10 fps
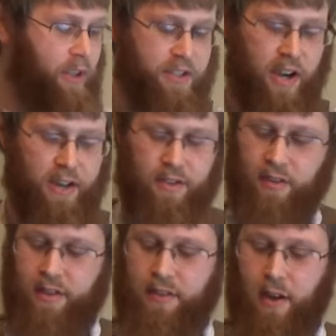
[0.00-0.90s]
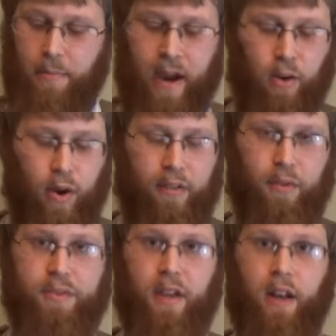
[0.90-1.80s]
change on this battle rifle
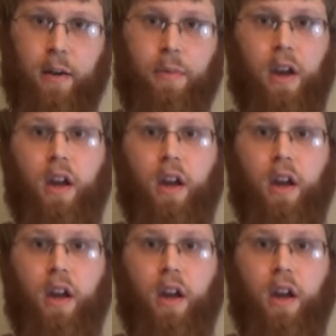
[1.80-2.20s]
setup.